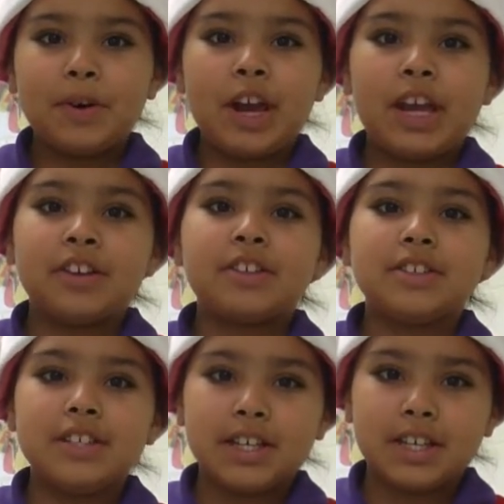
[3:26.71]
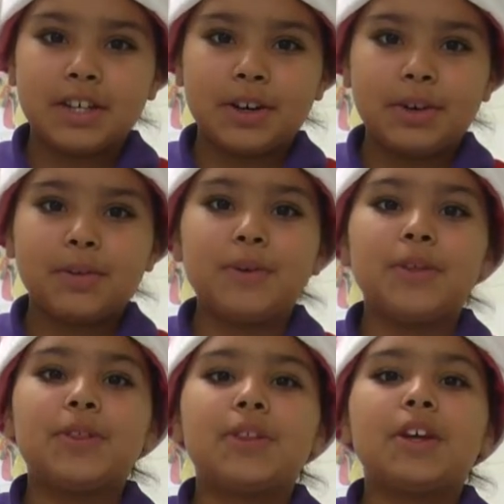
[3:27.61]
and a sticky note
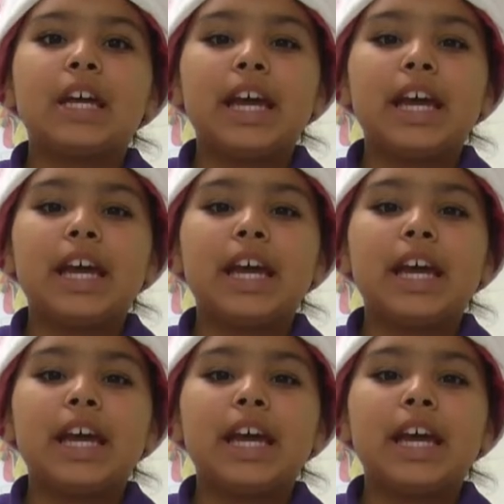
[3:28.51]
with the